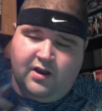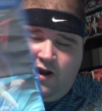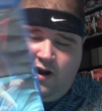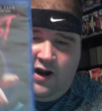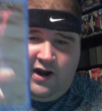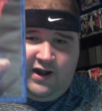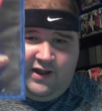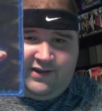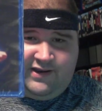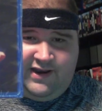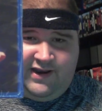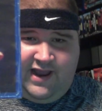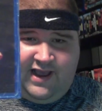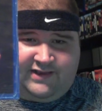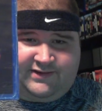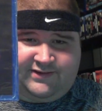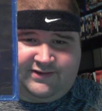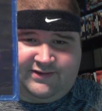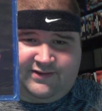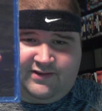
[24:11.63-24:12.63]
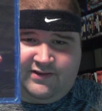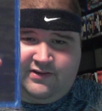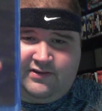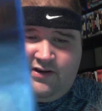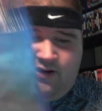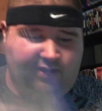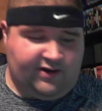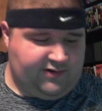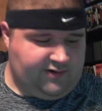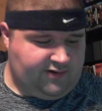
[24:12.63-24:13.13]
The Nest,
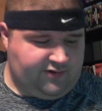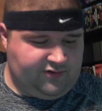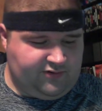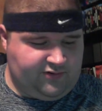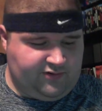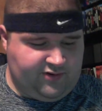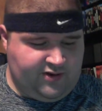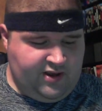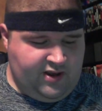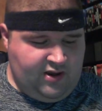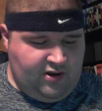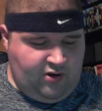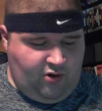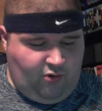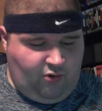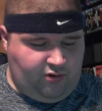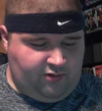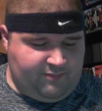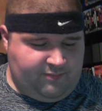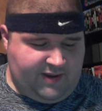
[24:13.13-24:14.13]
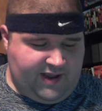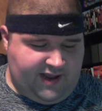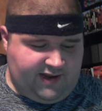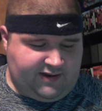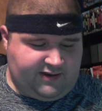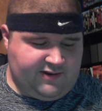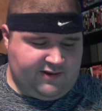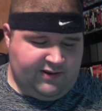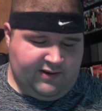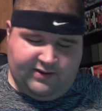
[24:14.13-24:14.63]
another horror
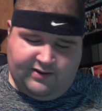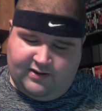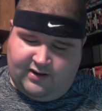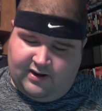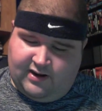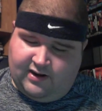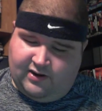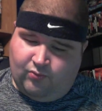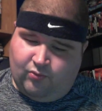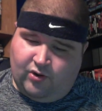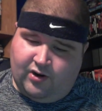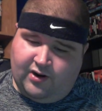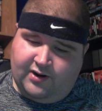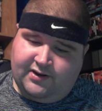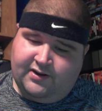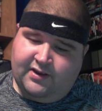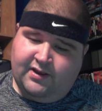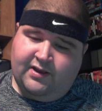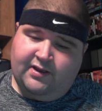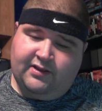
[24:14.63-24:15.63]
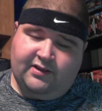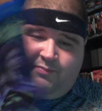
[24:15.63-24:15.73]
pack one.